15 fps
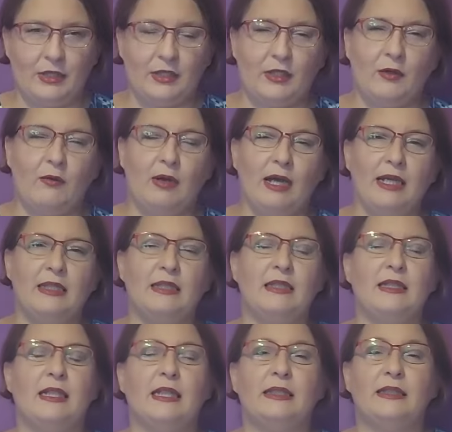So I
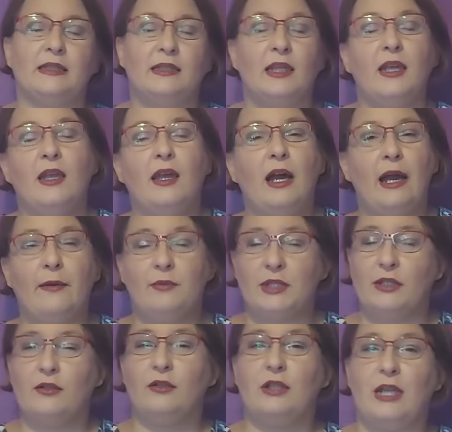decided I'm just
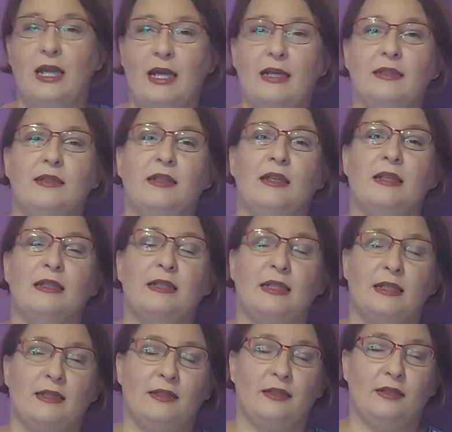gonna add a
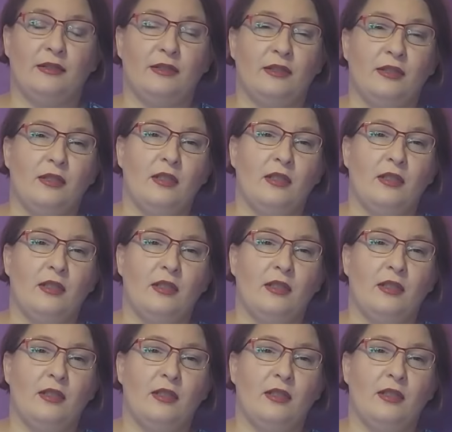center